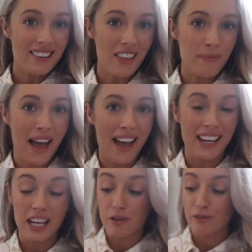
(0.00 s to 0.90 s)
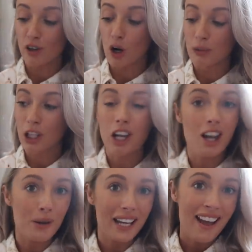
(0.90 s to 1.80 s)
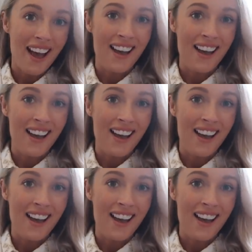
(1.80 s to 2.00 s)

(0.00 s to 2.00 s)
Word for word: Another pair here from Chloe.